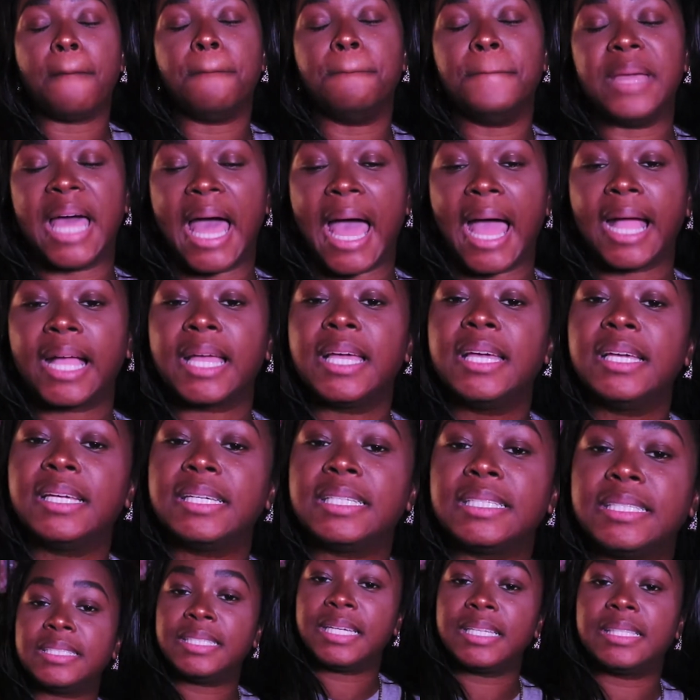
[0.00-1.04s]
back,
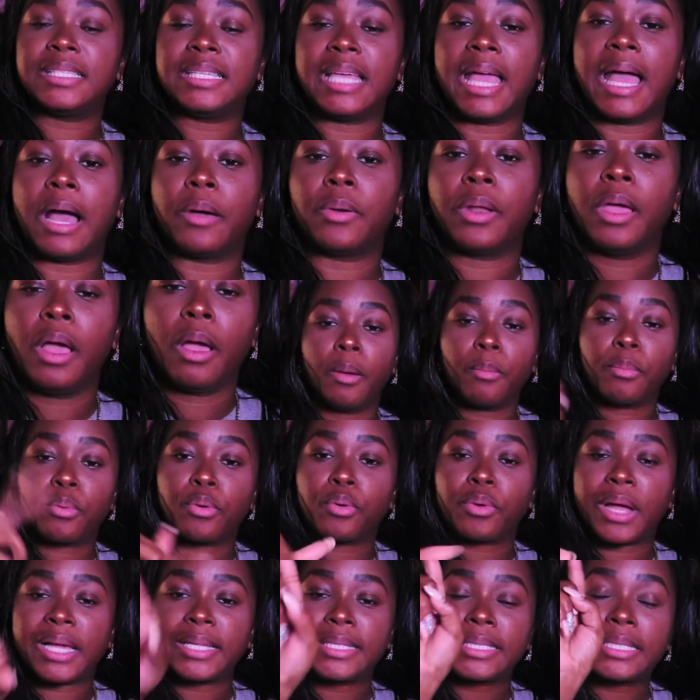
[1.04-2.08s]
sit down,
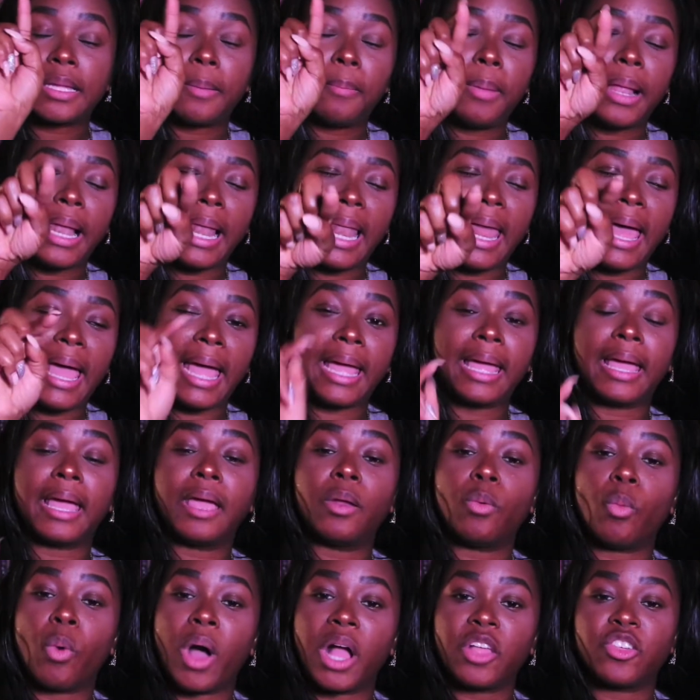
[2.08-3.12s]
press play
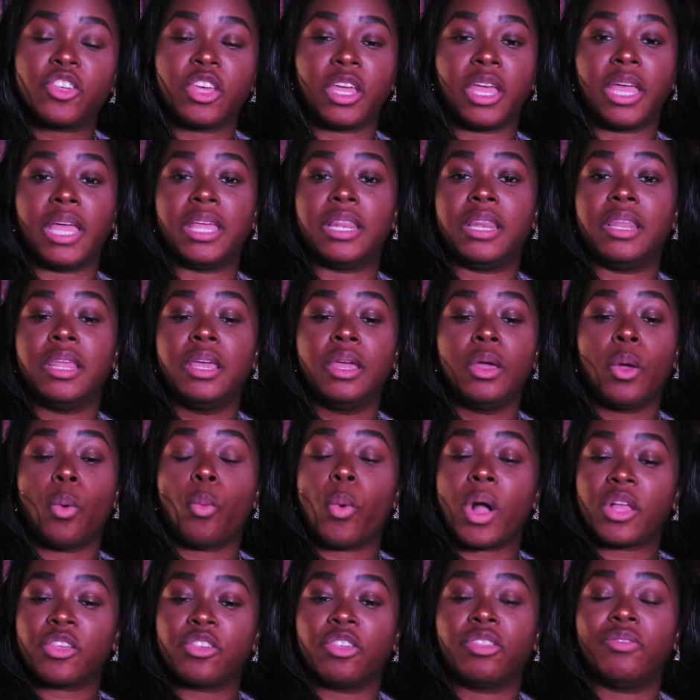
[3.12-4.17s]
and watch it, and
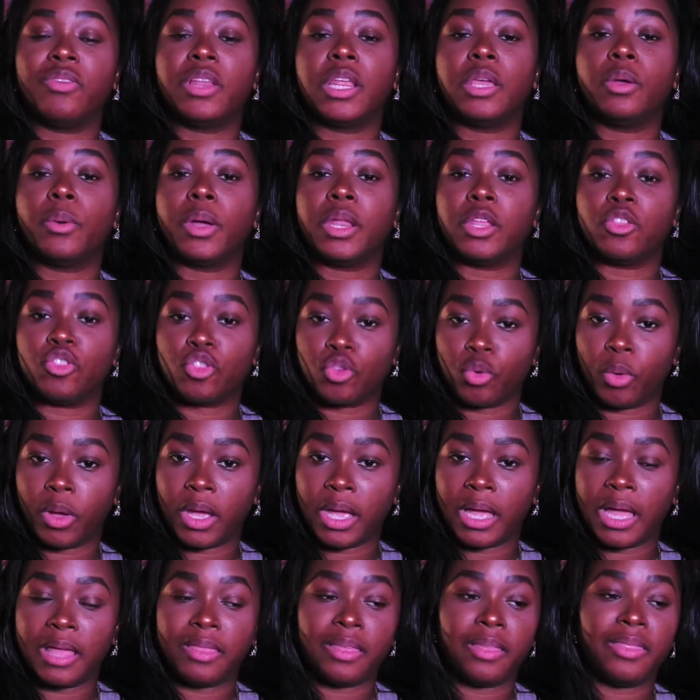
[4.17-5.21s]
watch this video and enjoy
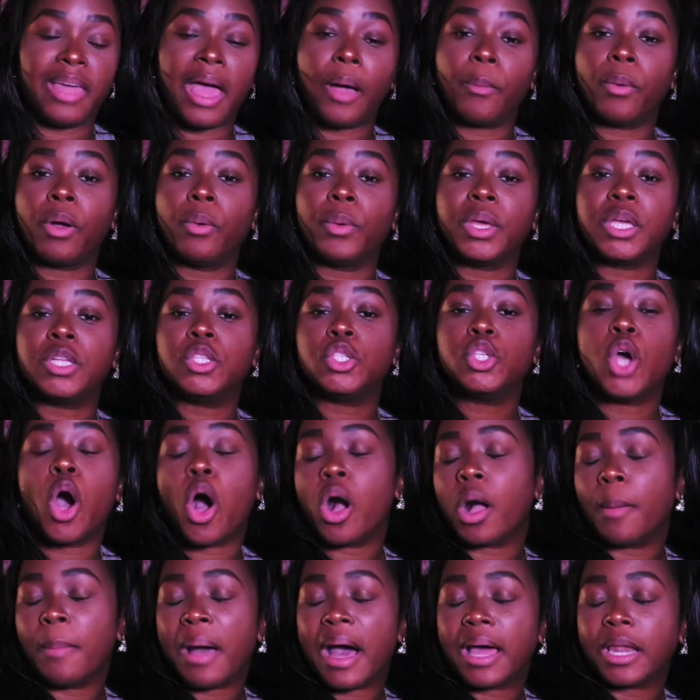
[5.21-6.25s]
it. And then that way we can
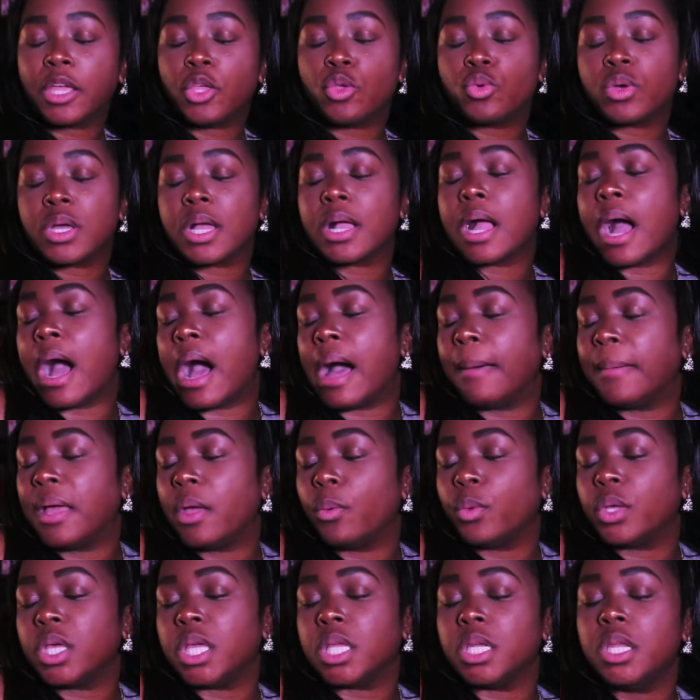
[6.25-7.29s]
talk about it. You can
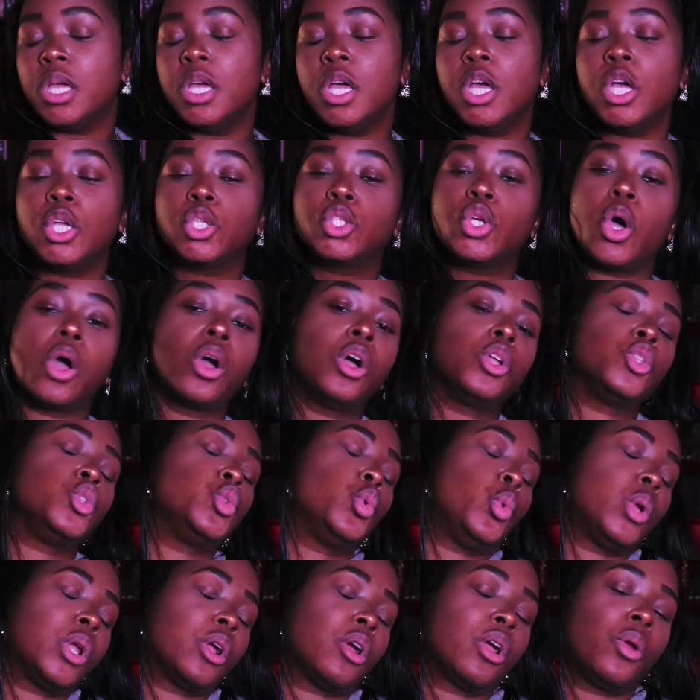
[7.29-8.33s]
comment, we can talk on
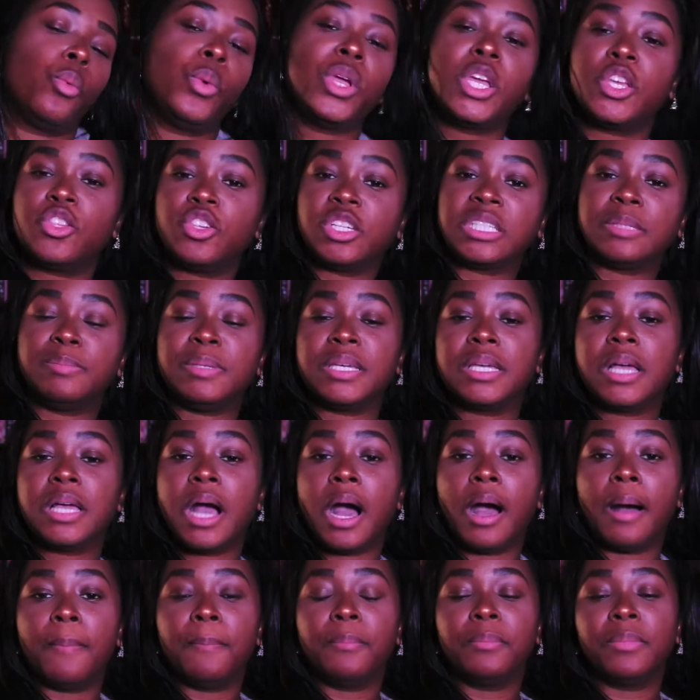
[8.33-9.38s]
Twitter, and we could just
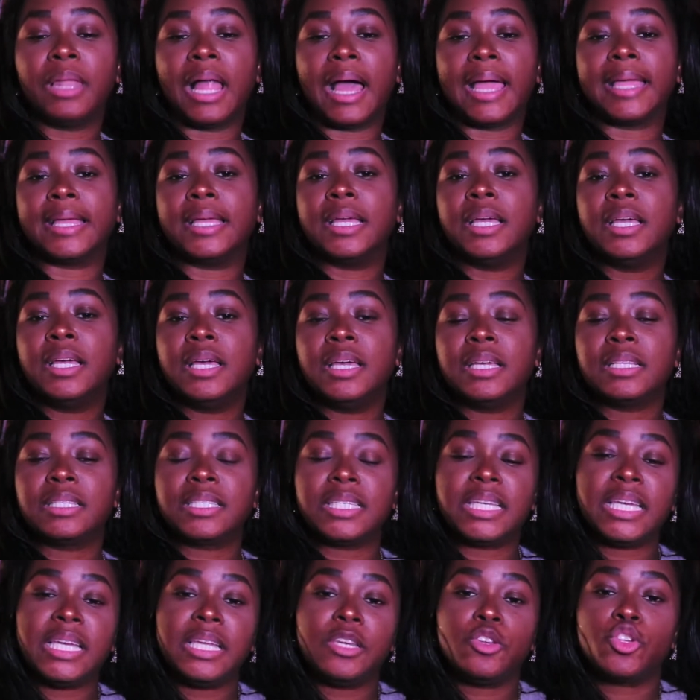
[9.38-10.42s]
become like
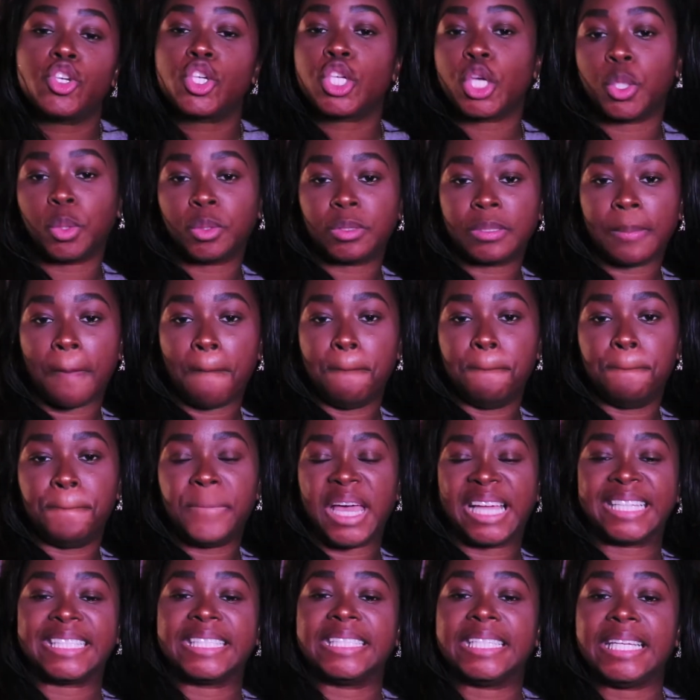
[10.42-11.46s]
teen shows
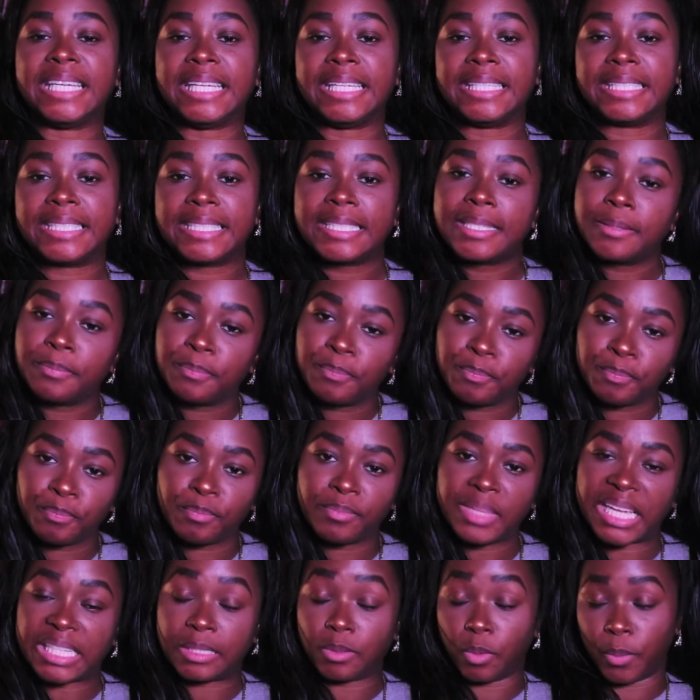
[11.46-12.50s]
besties.
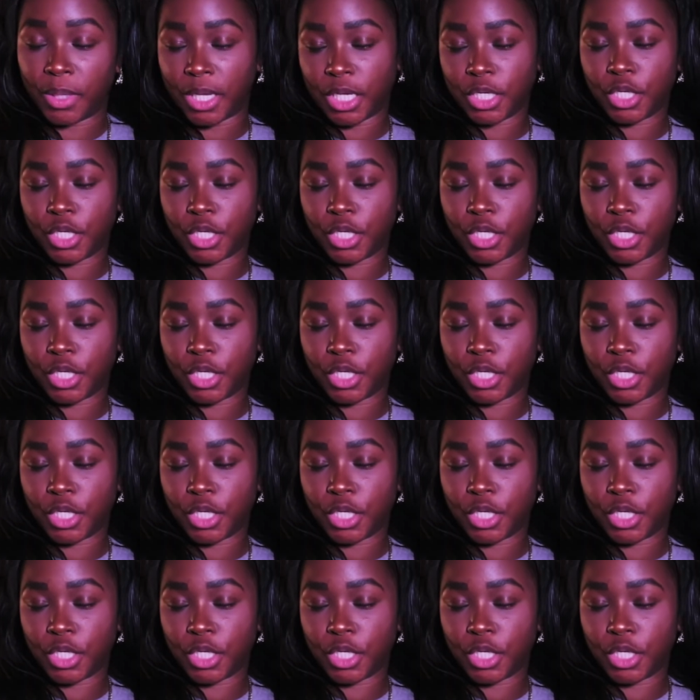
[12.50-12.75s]
That's what we can